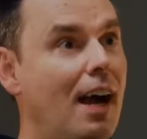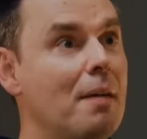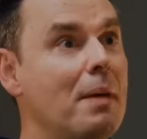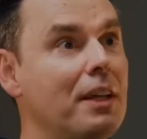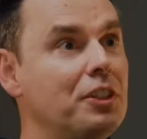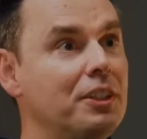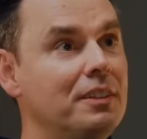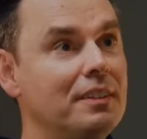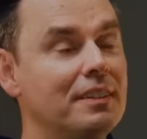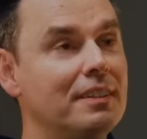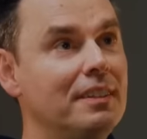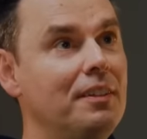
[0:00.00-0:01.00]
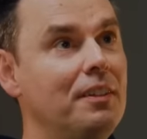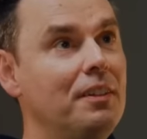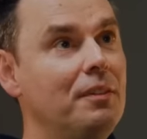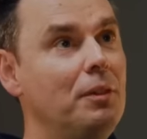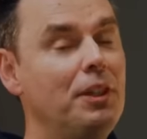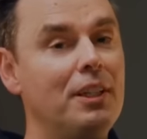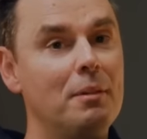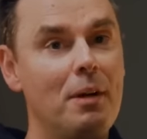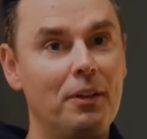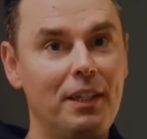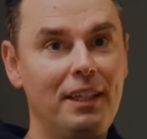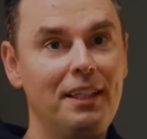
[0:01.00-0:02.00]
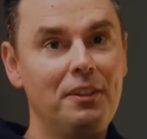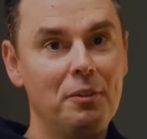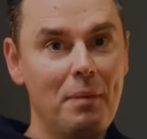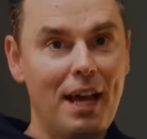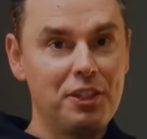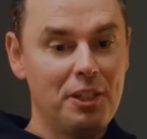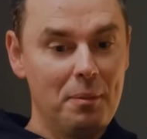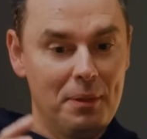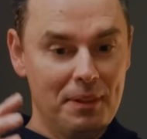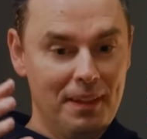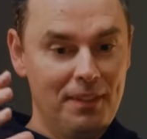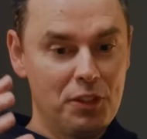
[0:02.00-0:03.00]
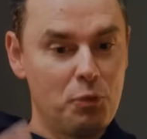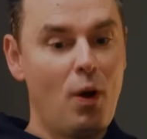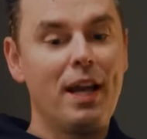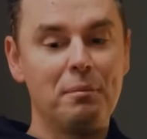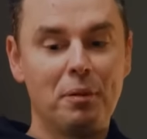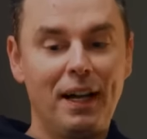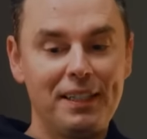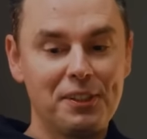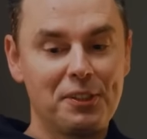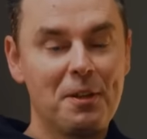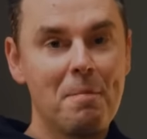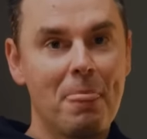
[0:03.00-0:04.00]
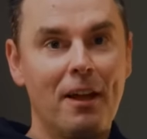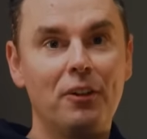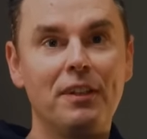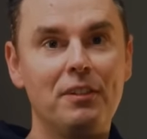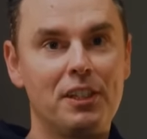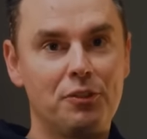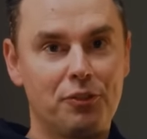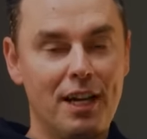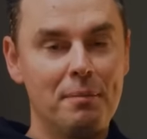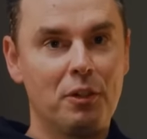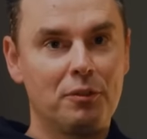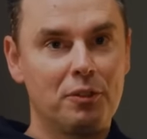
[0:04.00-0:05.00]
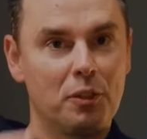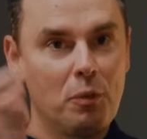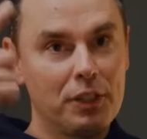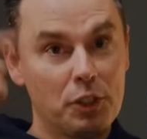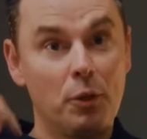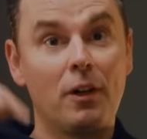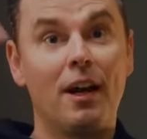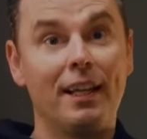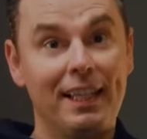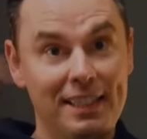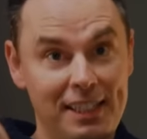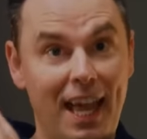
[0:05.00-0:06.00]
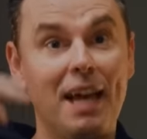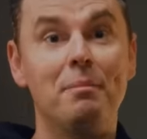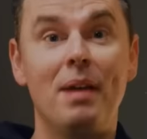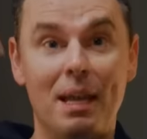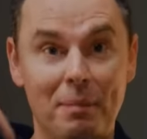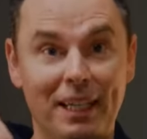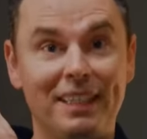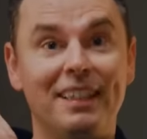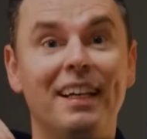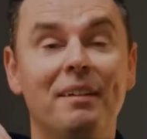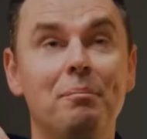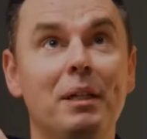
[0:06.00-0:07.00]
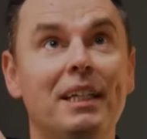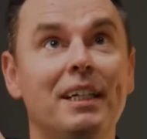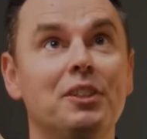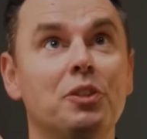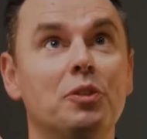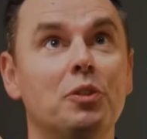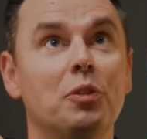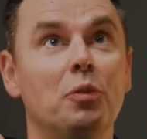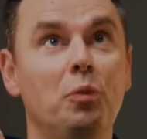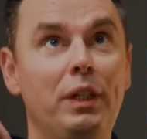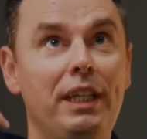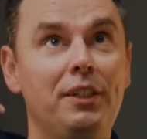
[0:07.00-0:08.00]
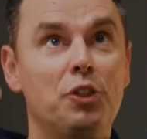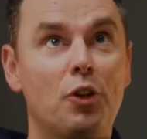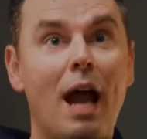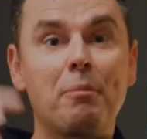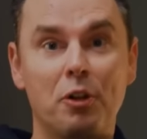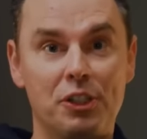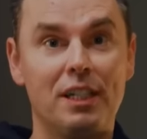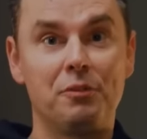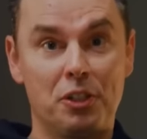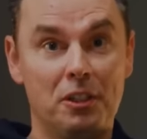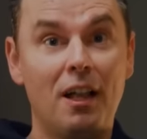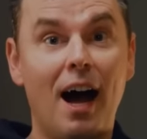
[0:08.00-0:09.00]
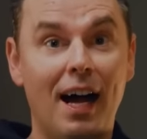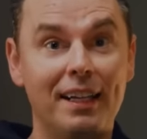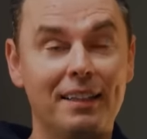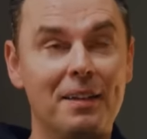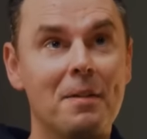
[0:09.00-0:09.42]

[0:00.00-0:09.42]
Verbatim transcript: I imagine when you think about Gideon, you imagine him in this wine press, and I'll give you this framework for what's going on in his head maybe, because we trap ourselves a lot.